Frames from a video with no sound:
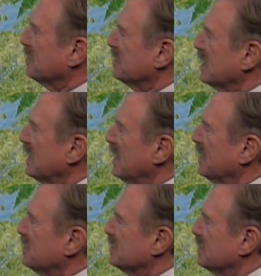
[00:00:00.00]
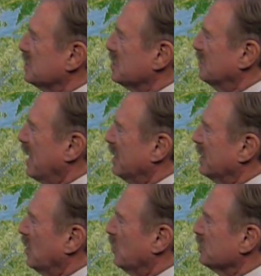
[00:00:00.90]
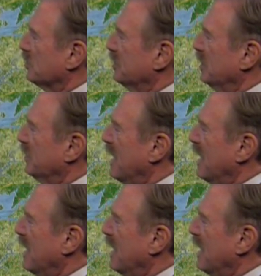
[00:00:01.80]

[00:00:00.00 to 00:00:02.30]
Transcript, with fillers: city. It's dissipated, and also near